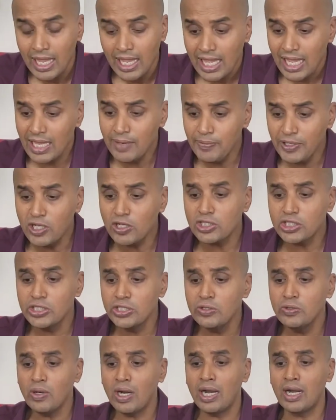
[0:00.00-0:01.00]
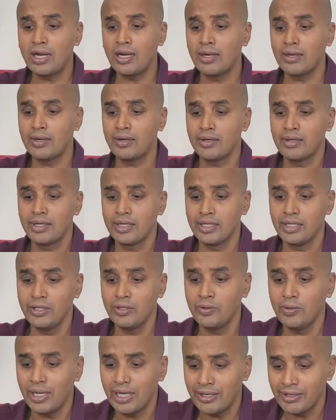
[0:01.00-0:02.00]
And because you are
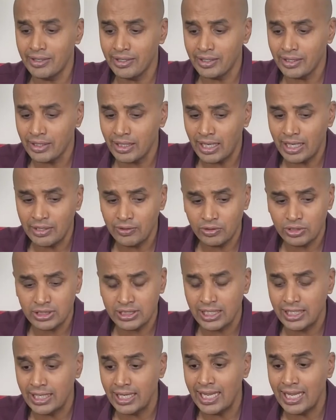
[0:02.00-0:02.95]
an, I would say,